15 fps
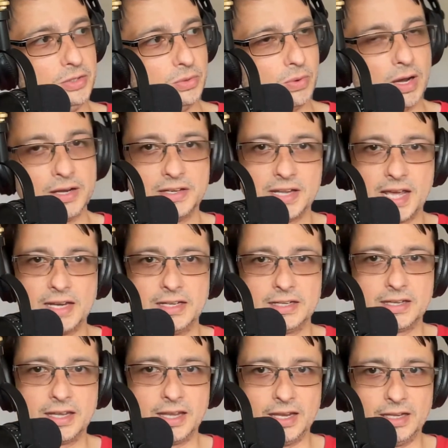you are
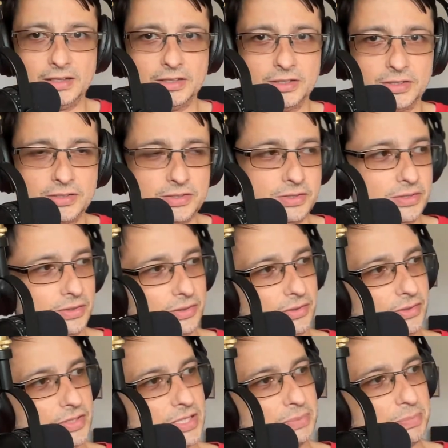dedicated
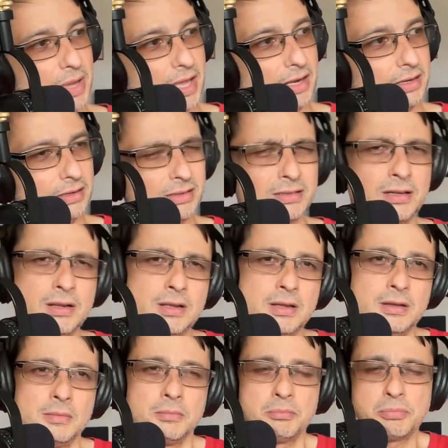to spend
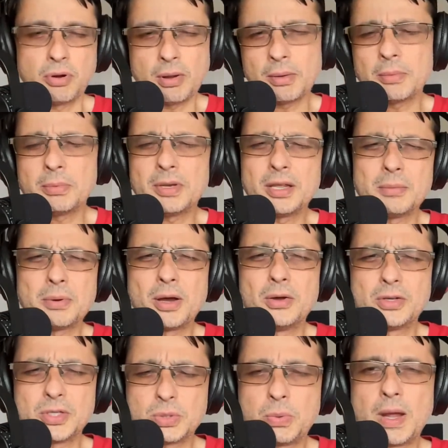probably
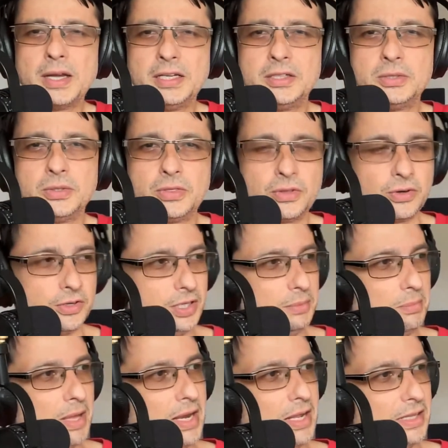about 20 to 30
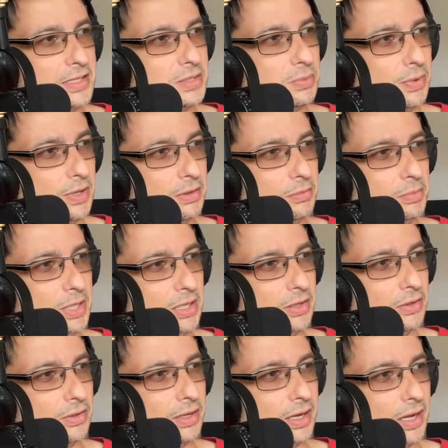minutes with me.
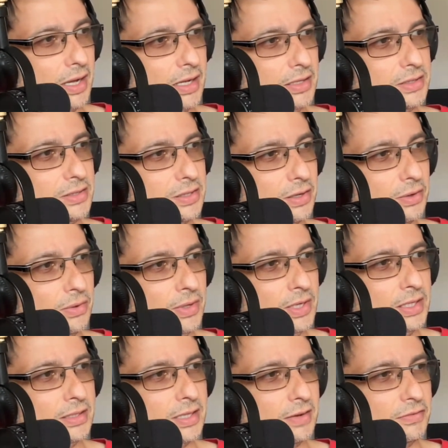Okay. So
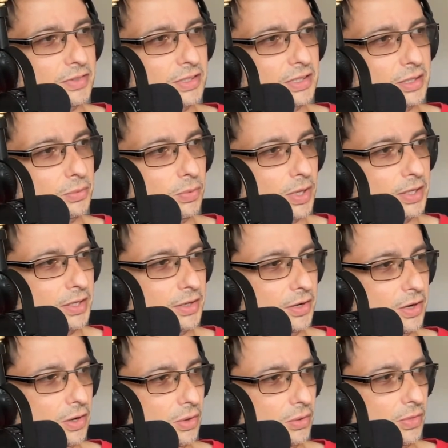definitely want to
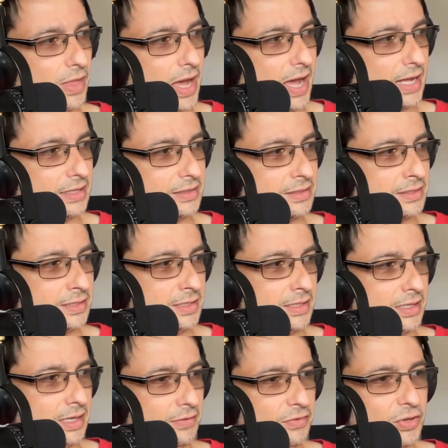know that.
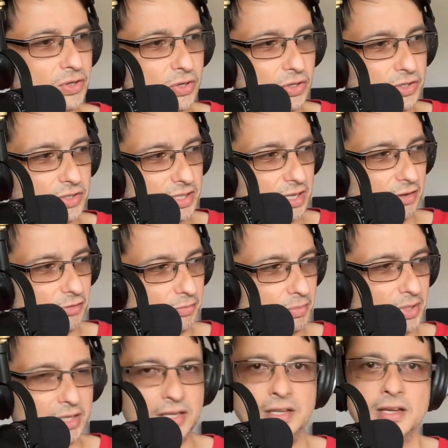If you could give
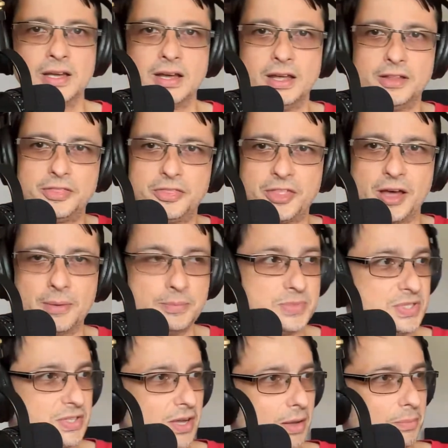me a
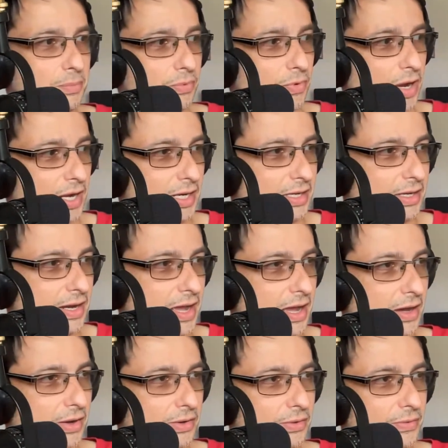thumbs up right
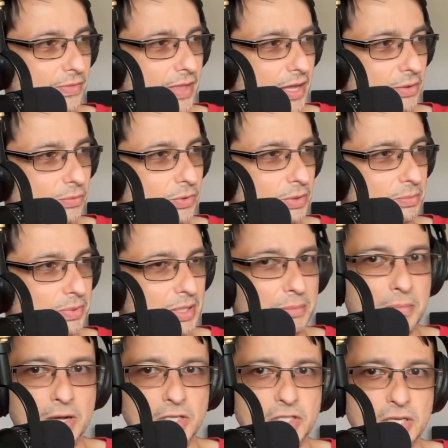now, that would be
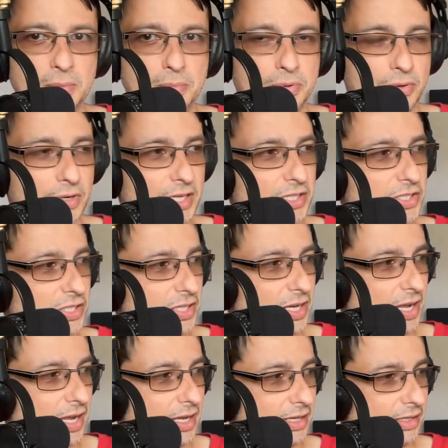much
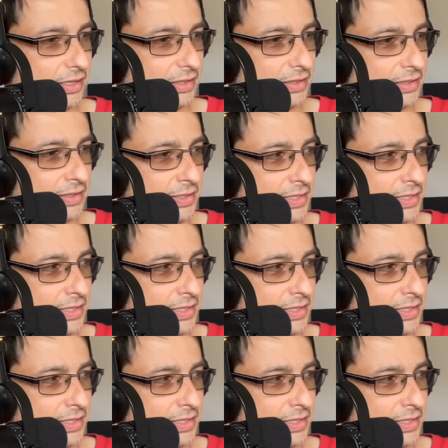appreciated.